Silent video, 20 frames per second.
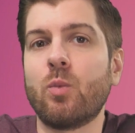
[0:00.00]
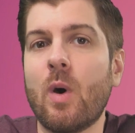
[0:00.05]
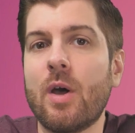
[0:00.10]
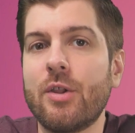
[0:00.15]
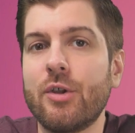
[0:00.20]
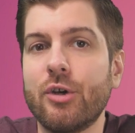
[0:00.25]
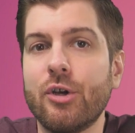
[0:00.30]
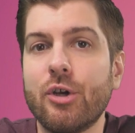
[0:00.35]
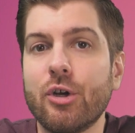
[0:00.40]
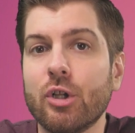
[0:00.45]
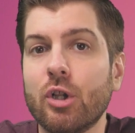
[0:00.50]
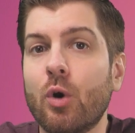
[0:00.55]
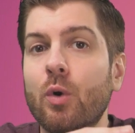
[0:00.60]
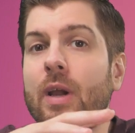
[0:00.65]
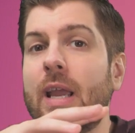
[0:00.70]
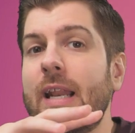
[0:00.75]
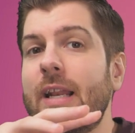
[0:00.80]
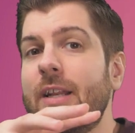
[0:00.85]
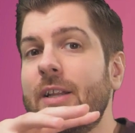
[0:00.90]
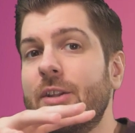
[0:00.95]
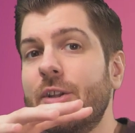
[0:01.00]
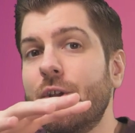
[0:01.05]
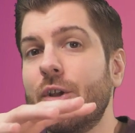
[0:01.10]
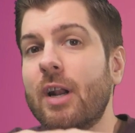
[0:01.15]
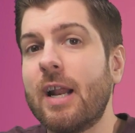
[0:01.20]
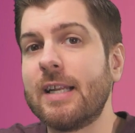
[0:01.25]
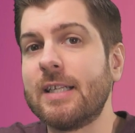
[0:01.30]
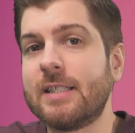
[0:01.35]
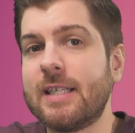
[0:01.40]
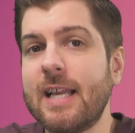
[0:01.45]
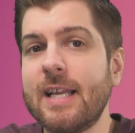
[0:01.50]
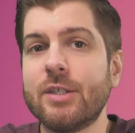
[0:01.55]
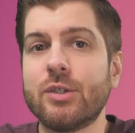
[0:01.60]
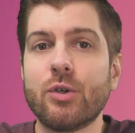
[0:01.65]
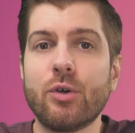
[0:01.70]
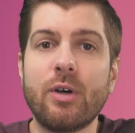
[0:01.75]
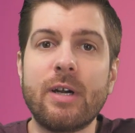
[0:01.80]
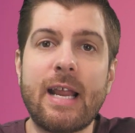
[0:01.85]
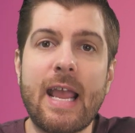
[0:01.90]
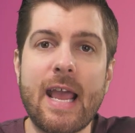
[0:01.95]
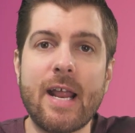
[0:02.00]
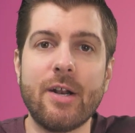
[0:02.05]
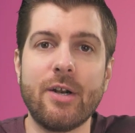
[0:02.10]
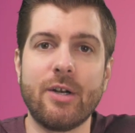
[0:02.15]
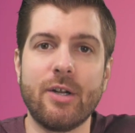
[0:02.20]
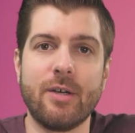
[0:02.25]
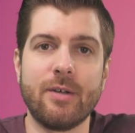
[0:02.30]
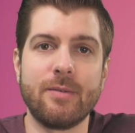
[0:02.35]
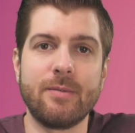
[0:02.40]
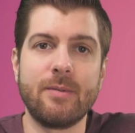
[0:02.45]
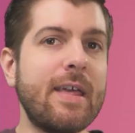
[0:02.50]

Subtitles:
whether you're located in the United States or in Canada.